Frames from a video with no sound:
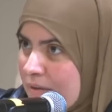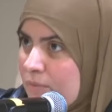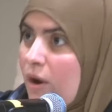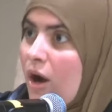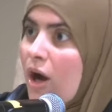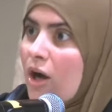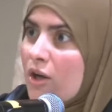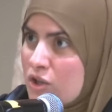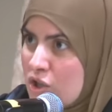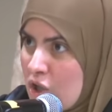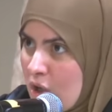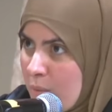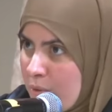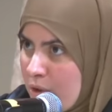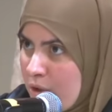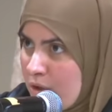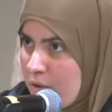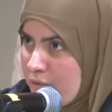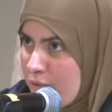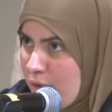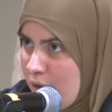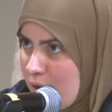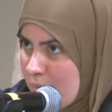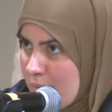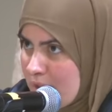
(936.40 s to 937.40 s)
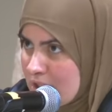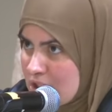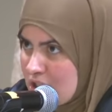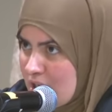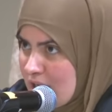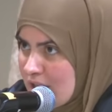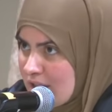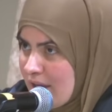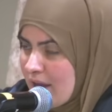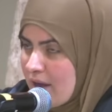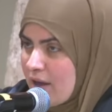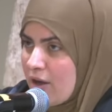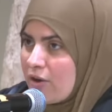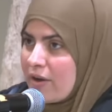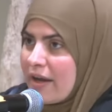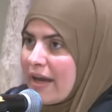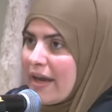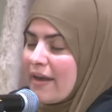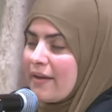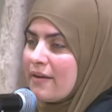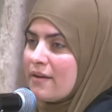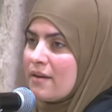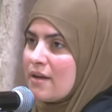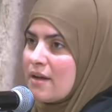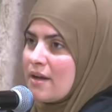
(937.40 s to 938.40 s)
also beautiful, mashallah.
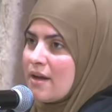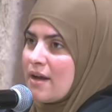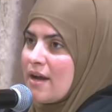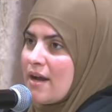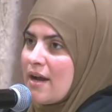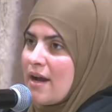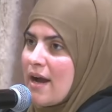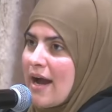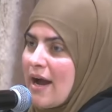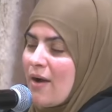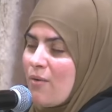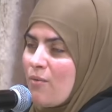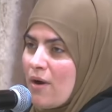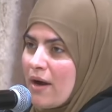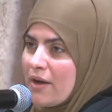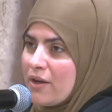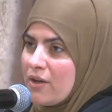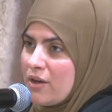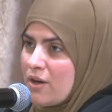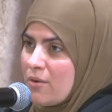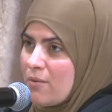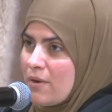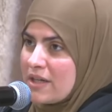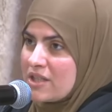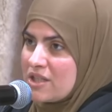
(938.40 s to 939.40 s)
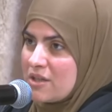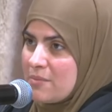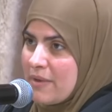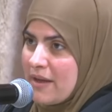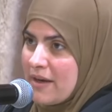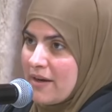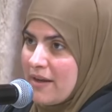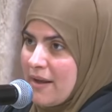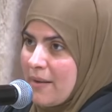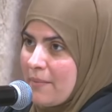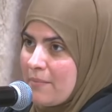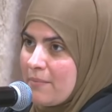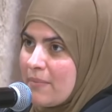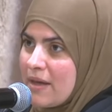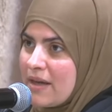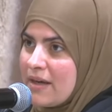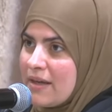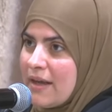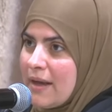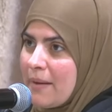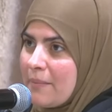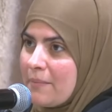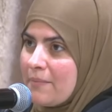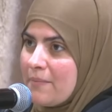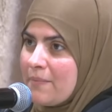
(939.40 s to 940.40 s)
Okay, I want you to watch Maryam.
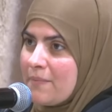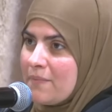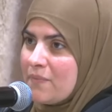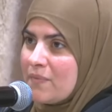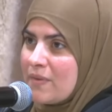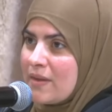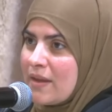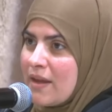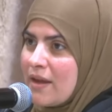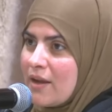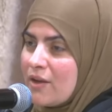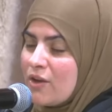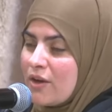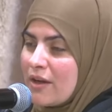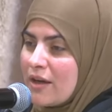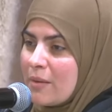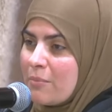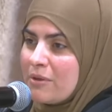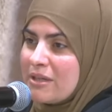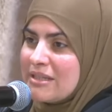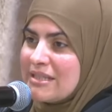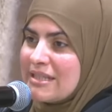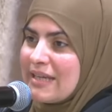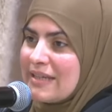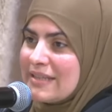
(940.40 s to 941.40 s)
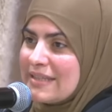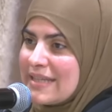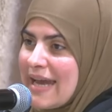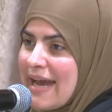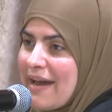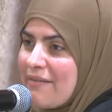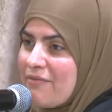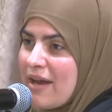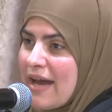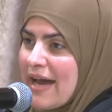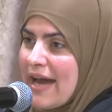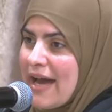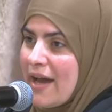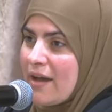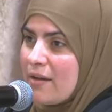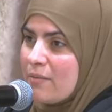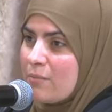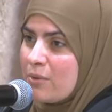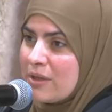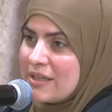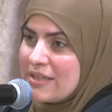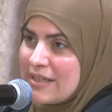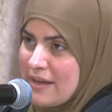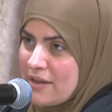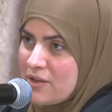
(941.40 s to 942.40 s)
Maryam. You're going to pretend to have a hat.
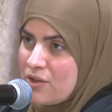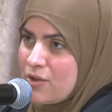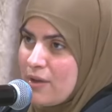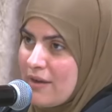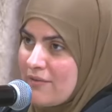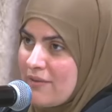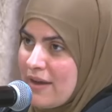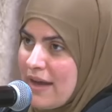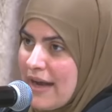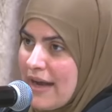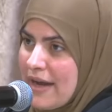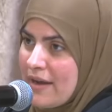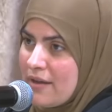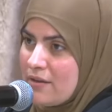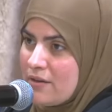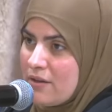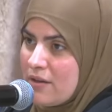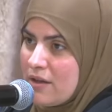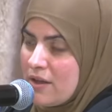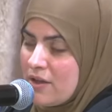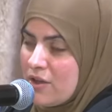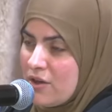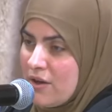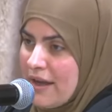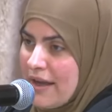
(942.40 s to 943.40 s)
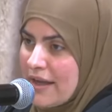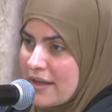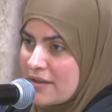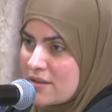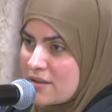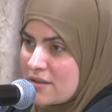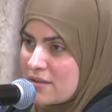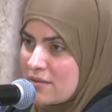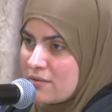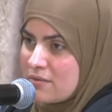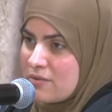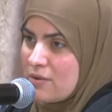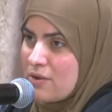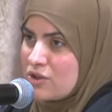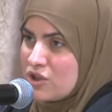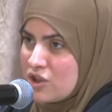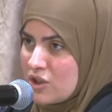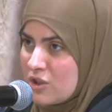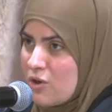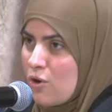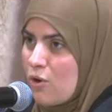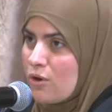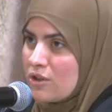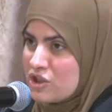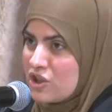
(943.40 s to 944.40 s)
Pretend you have a hat in your hands. Hold your
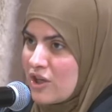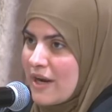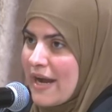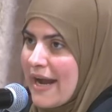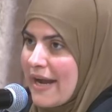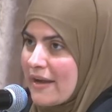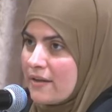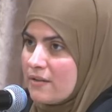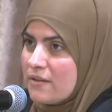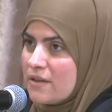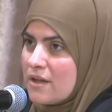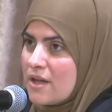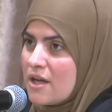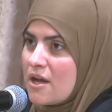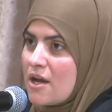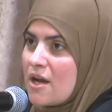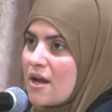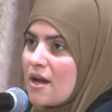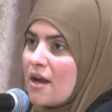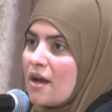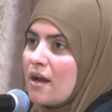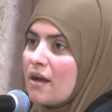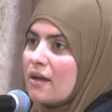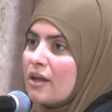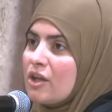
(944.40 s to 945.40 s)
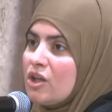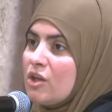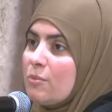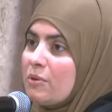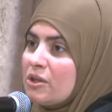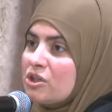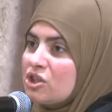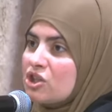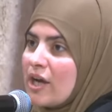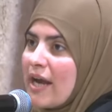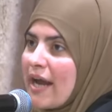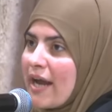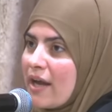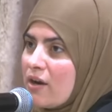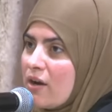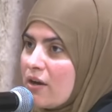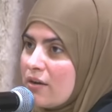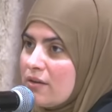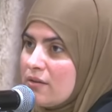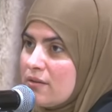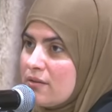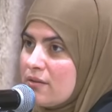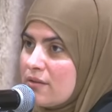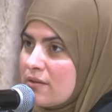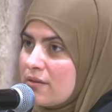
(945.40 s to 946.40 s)
hold your hat. Can you put your hat on?
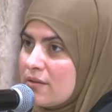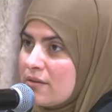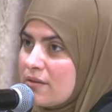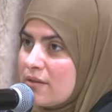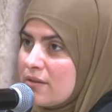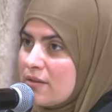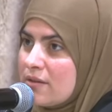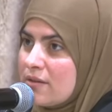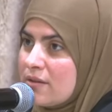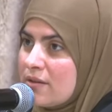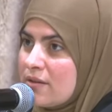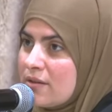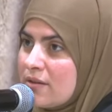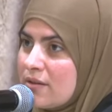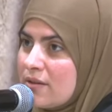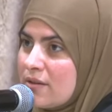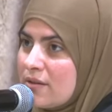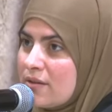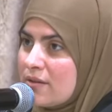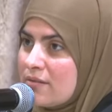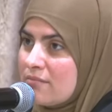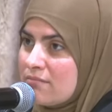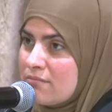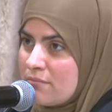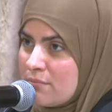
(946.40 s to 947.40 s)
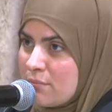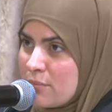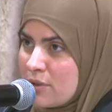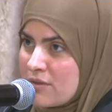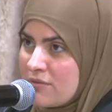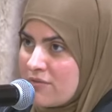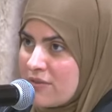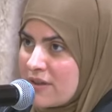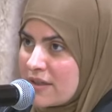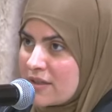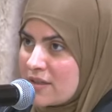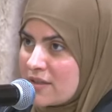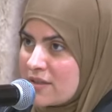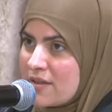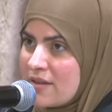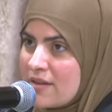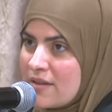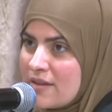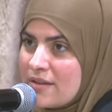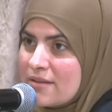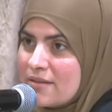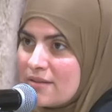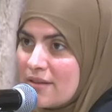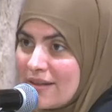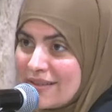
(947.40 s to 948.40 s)
Perfect.
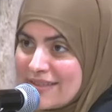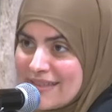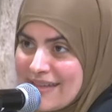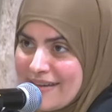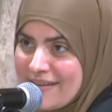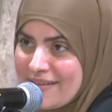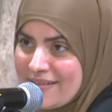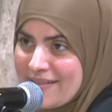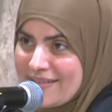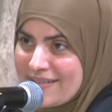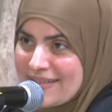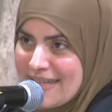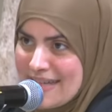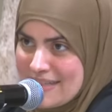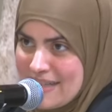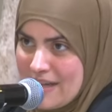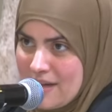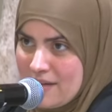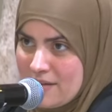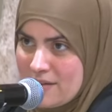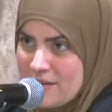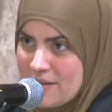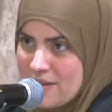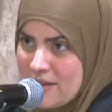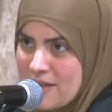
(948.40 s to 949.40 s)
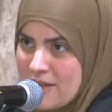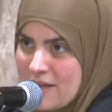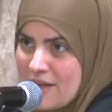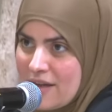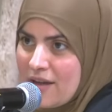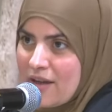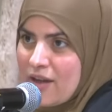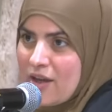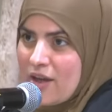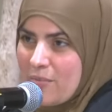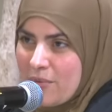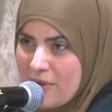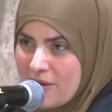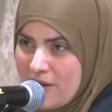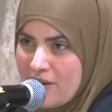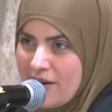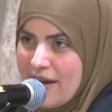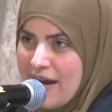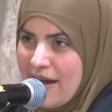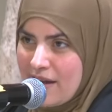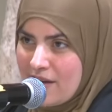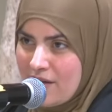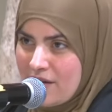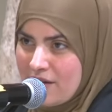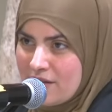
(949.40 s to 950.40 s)
Sadia, Sadia, can you put your
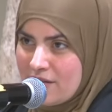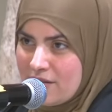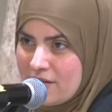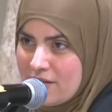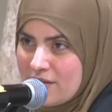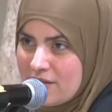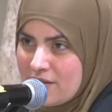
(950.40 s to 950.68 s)
hat on?